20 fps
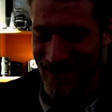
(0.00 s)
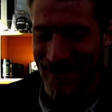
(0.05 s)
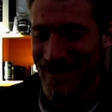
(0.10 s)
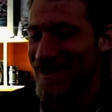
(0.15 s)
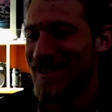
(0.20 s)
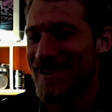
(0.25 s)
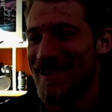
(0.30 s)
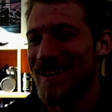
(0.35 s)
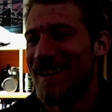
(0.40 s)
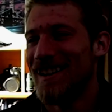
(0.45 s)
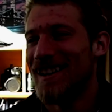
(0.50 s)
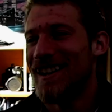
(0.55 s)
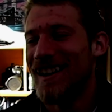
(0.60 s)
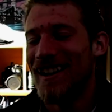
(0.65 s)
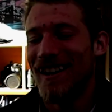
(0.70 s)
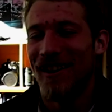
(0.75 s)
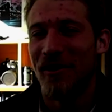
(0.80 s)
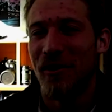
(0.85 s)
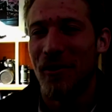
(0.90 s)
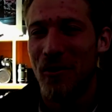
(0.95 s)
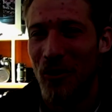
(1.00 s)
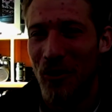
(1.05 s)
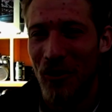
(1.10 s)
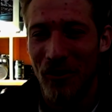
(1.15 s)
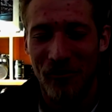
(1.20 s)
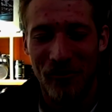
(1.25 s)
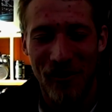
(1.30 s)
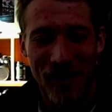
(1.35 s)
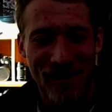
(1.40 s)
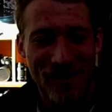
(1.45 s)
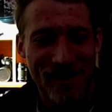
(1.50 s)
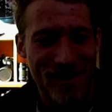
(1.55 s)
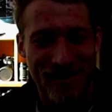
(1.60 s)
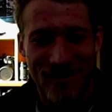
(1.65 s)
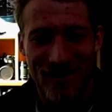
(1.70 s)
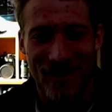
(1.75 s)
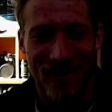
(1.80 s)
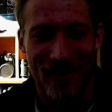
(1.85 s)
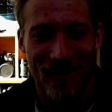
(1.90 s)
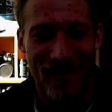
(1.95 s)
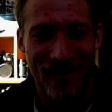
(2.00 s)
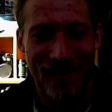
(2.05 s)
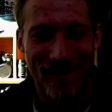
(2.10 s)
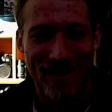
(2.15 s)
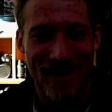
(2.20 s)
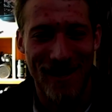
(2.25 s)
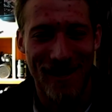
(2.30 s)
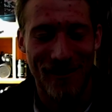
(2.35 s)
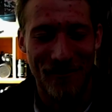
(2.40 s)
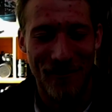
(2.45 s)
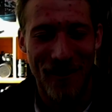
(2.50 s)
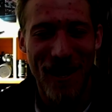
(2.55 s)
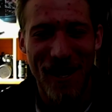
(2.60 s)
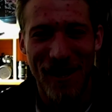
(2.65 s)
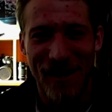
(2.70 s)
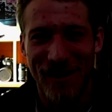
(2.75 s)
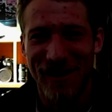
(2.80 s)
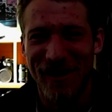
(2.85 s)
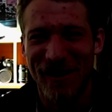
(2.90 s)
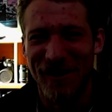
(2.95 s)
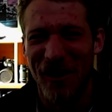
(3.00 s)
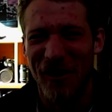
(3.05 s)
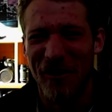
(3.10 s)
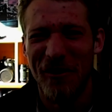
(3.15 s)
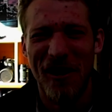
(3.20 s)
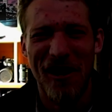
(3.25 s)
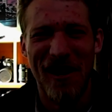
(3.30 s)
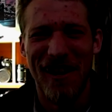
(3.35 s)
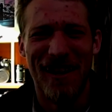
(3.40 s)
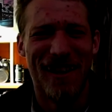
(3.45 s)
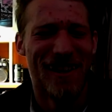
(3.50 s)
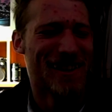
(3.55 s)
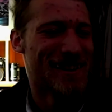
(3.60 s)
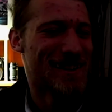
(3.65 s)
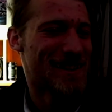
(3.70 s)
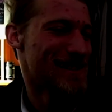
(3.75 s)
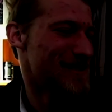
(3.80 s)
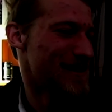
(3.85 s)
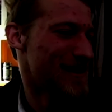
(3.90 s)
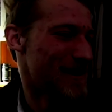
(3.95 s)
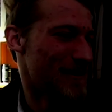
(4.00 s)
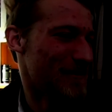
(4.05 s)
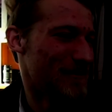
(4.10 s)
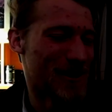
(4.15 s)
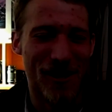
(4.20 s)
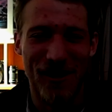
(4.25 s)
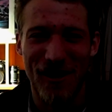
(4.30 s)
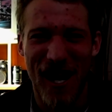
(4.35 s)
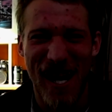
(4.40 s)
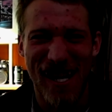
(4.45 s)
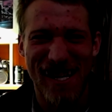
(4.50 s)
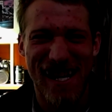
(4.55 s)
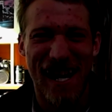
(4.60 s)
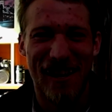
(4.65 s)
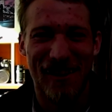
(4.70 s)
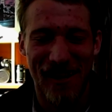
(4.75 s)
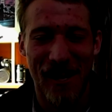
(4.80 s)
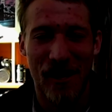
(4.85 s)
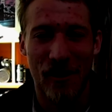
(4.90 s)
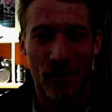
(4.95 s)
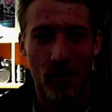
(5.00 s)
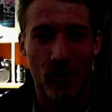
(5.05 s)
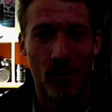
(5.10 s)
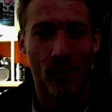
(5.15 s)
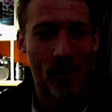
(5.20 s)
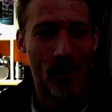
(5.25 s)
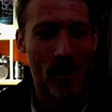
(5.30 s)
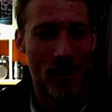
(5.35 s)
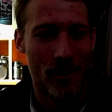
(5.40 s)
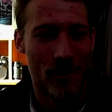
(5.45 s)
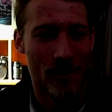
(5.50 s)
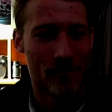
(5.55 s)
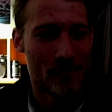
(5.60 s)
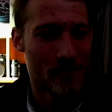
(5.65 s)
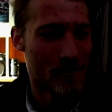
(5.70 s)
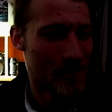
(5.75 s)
just the thought of it just hurts anyway, you know. It's just for you guys out there who are